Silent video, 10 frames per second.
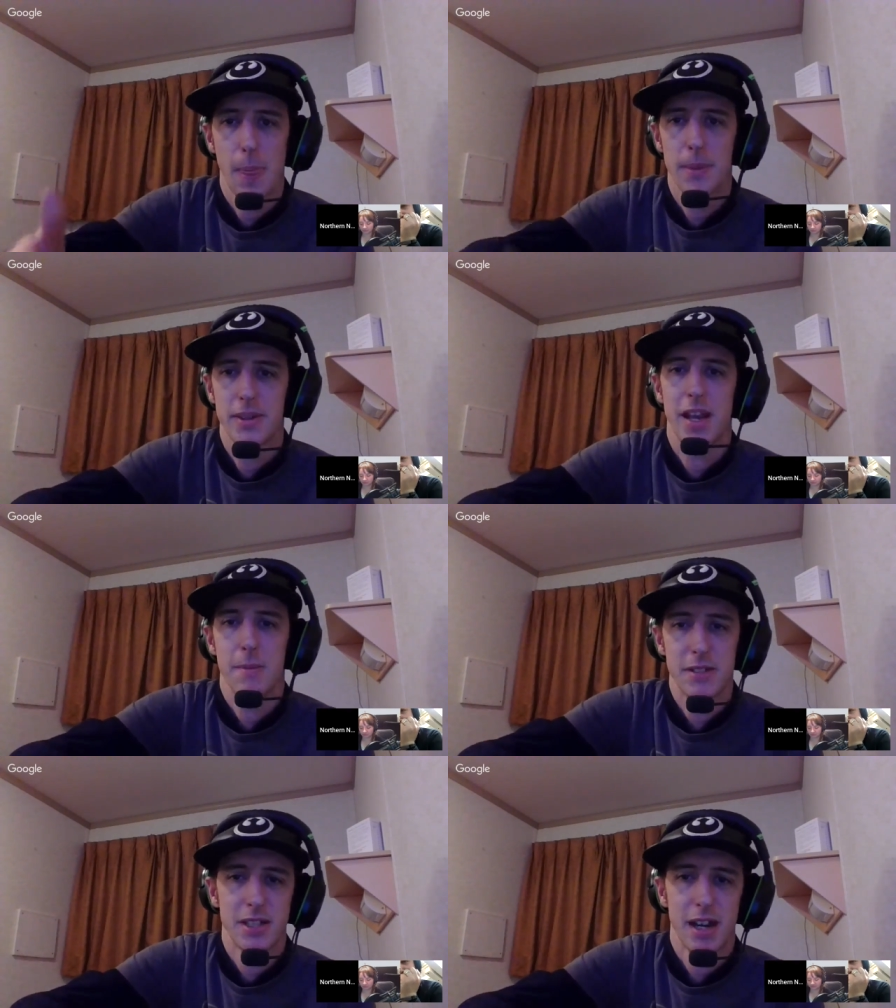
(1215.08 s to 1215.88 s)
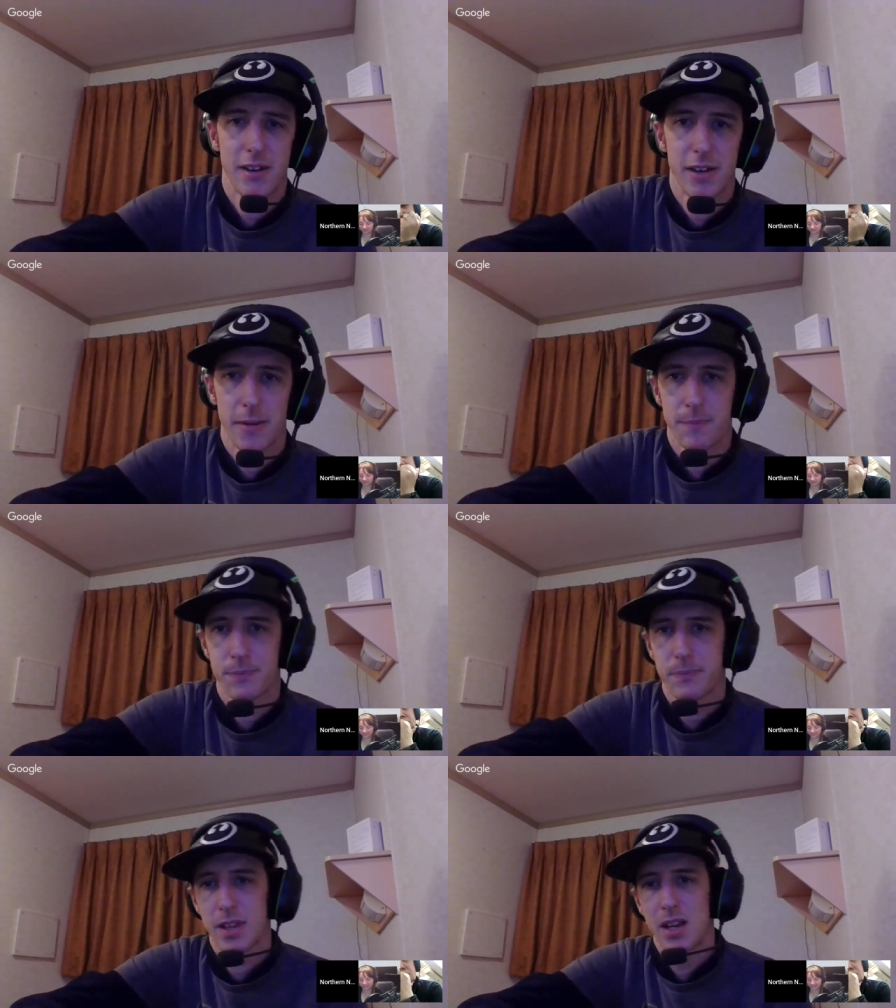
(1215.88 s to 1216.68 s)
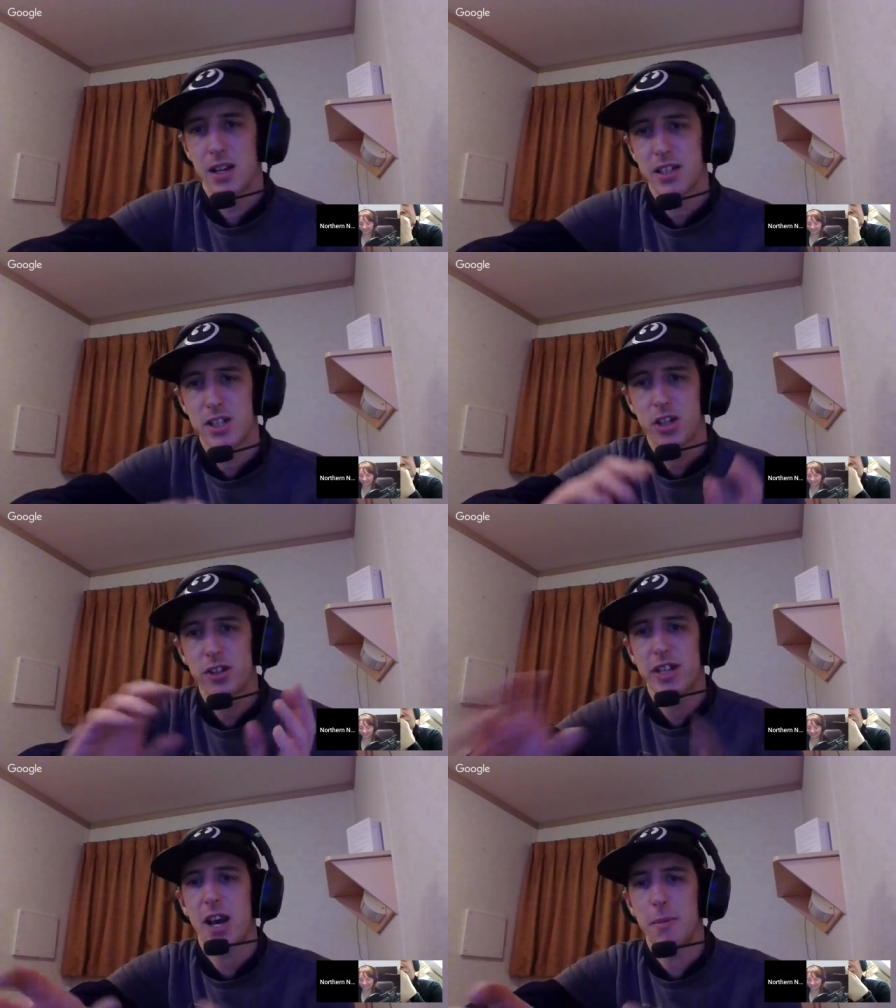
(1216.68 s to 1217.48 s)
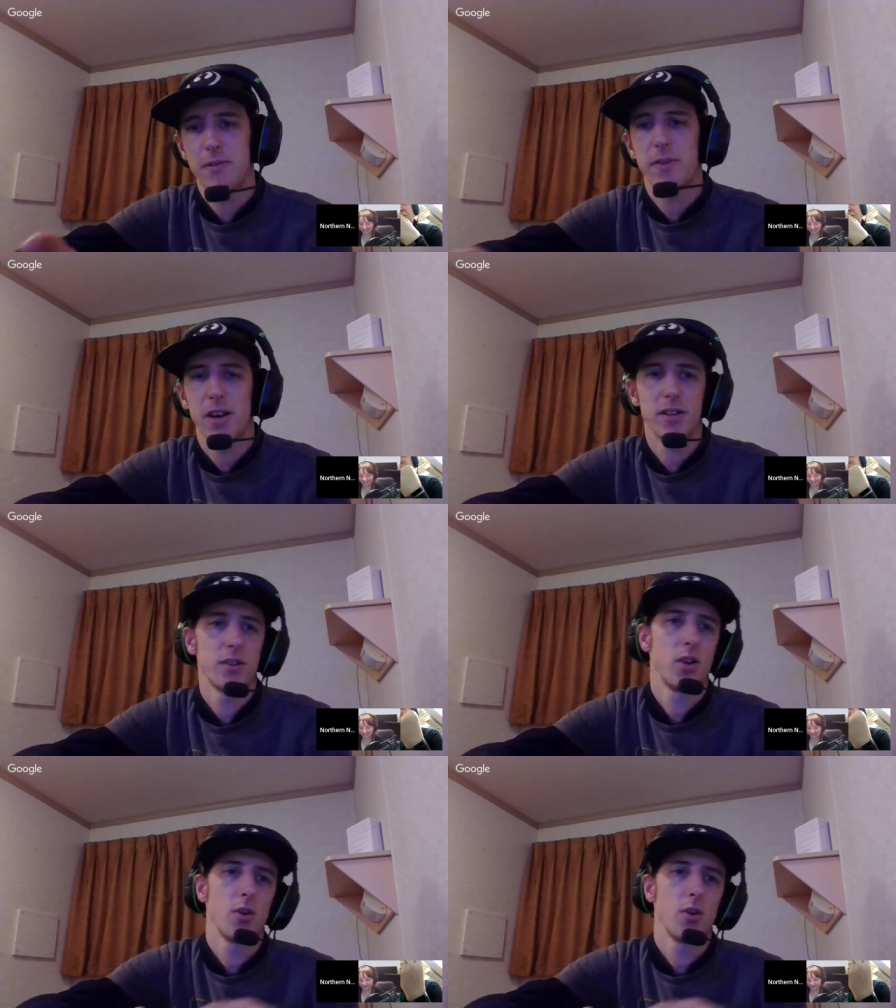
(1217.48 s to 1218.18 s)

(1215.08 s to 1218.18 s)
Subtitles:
the Edmonton area, because your endowment fund